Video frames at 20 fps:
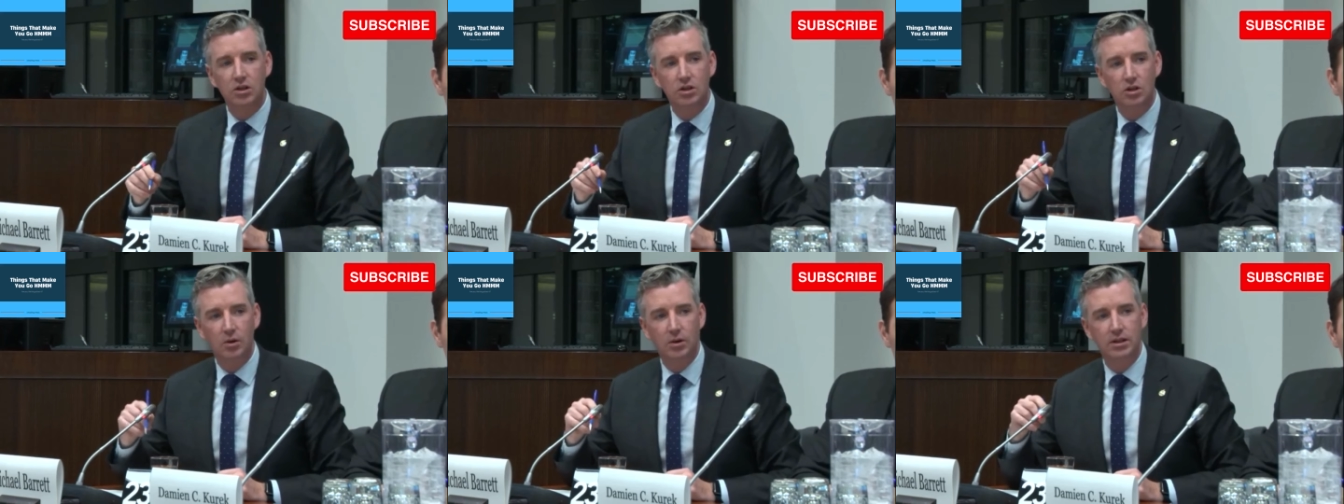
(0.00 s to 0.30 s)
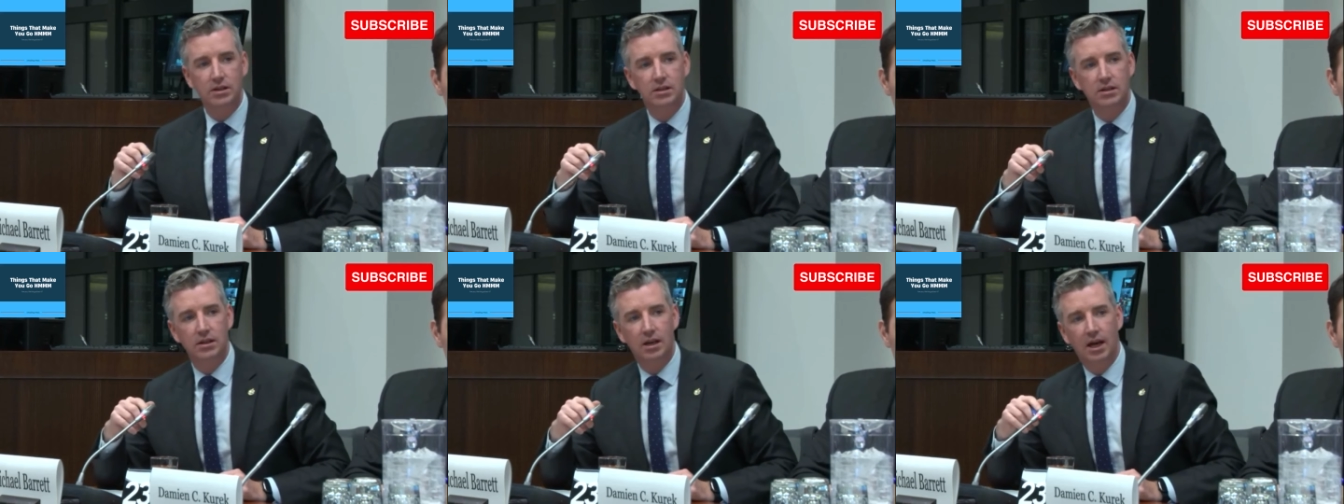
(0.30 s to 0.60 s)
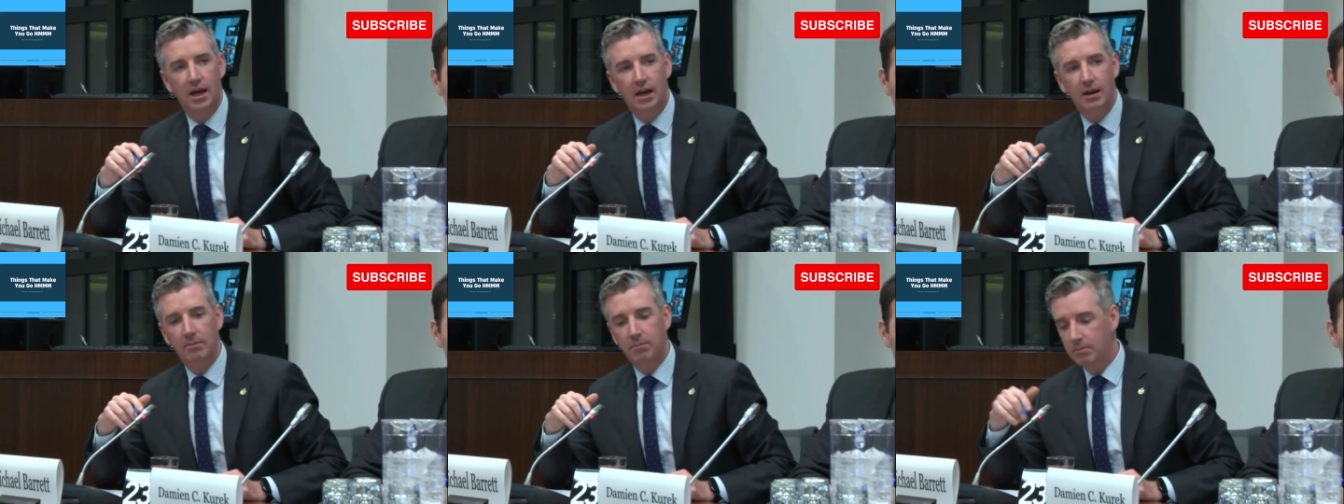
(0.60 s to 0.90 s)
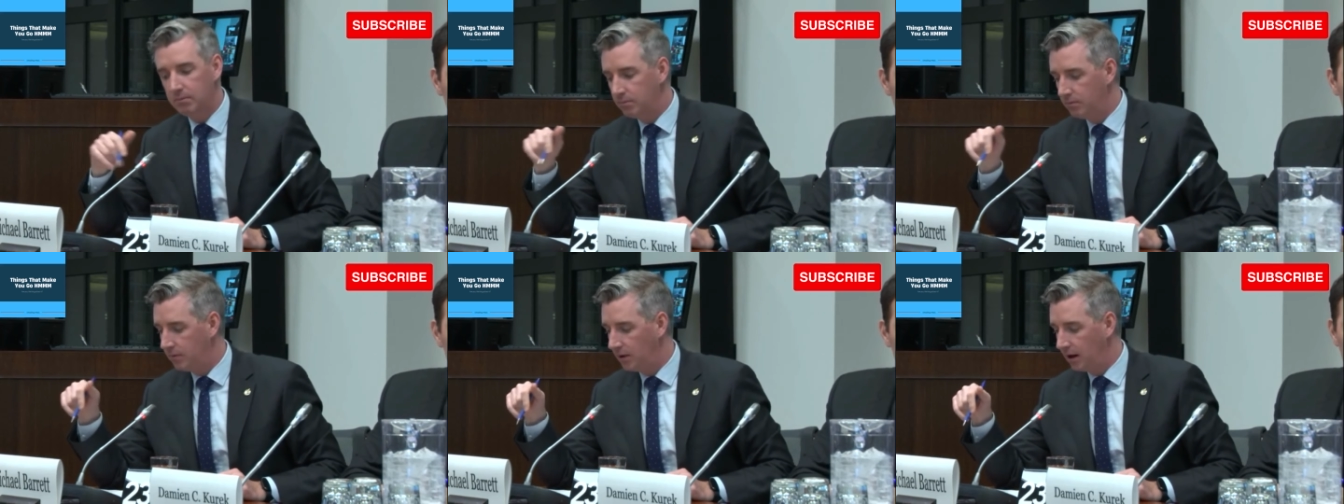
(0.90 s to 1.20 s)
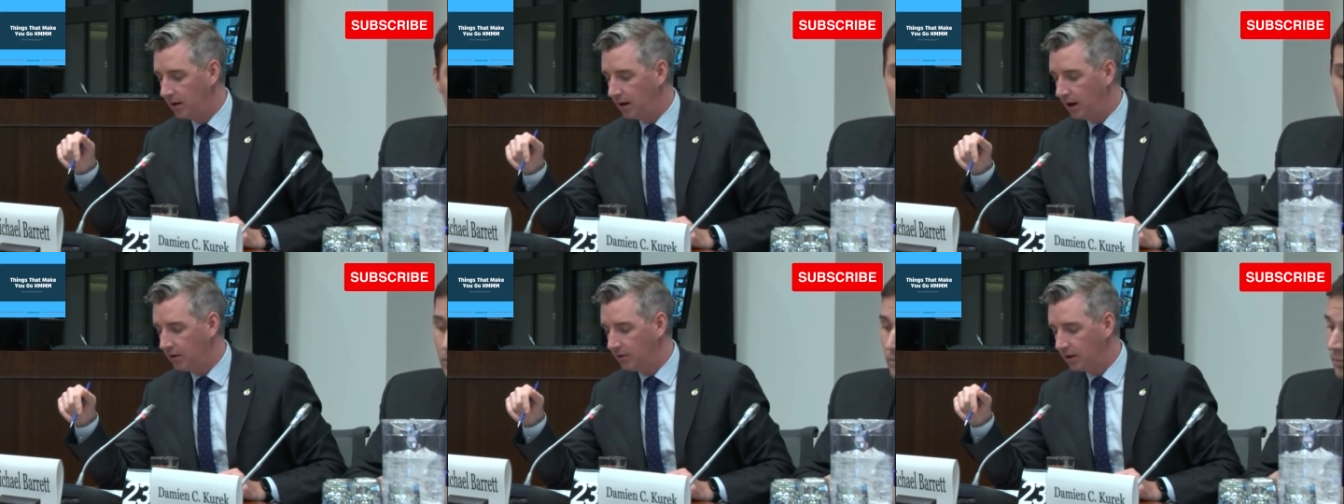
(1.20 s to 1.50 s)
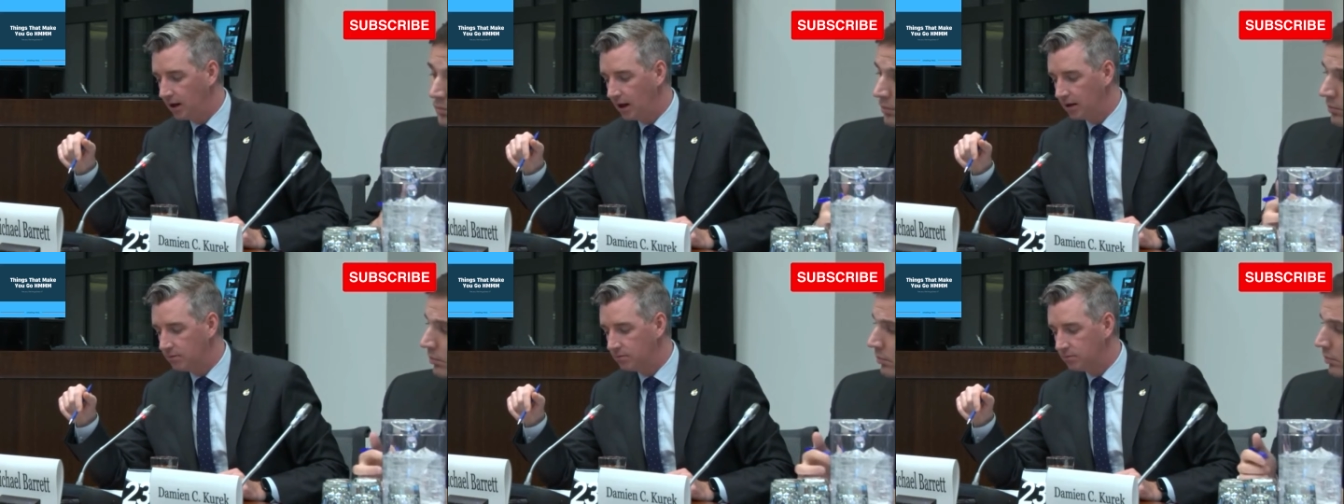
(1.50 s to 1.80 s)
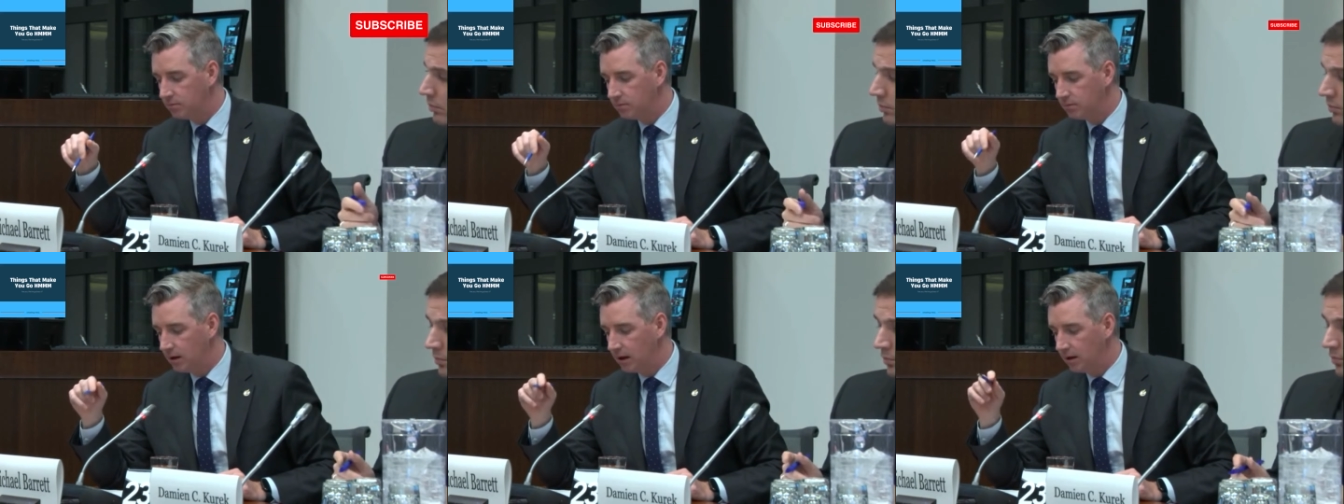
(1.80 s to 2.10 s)
So it's I've got
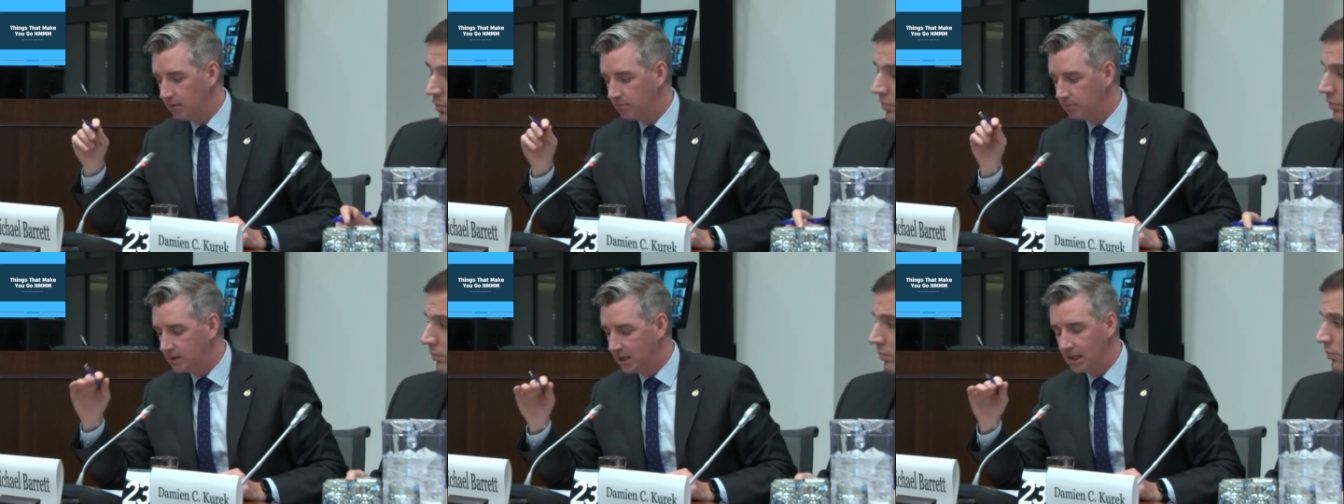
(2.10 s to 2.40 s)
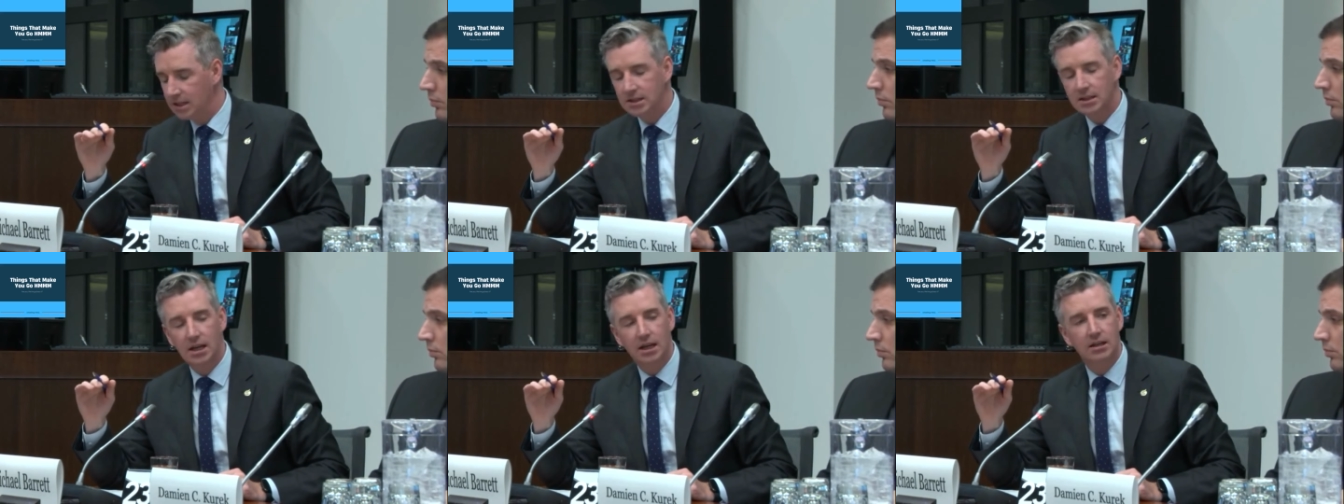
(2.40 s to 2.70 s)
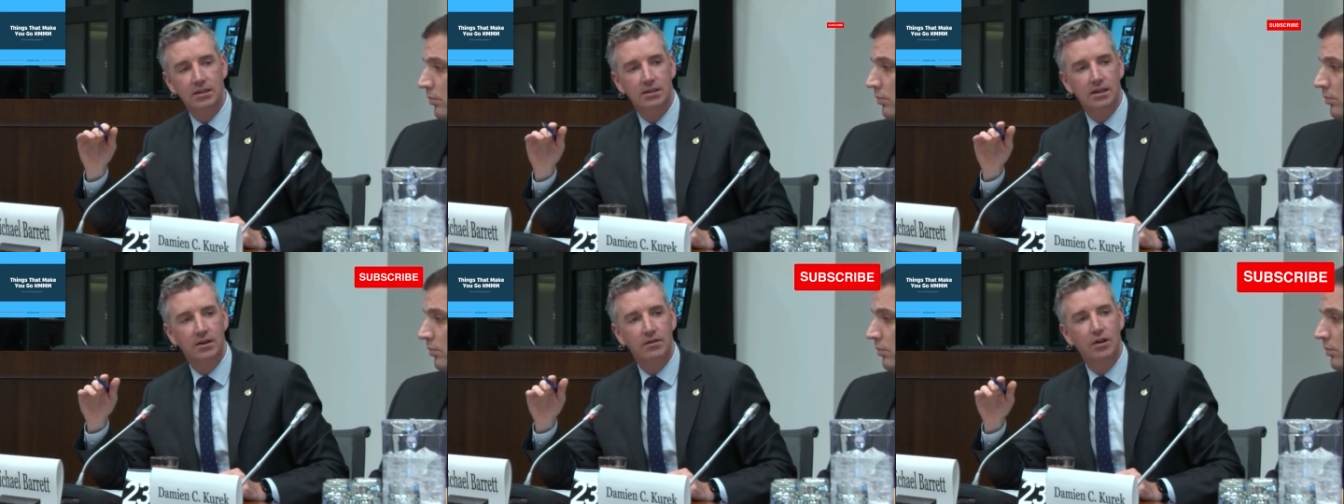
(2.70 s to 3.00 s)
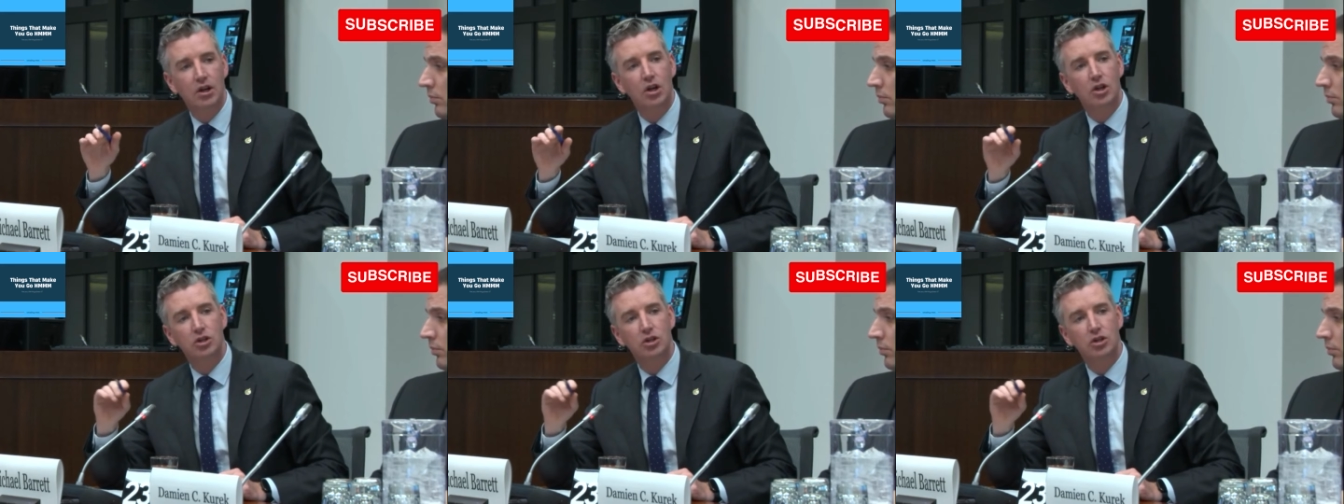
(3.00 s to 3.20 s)
10 seconds left.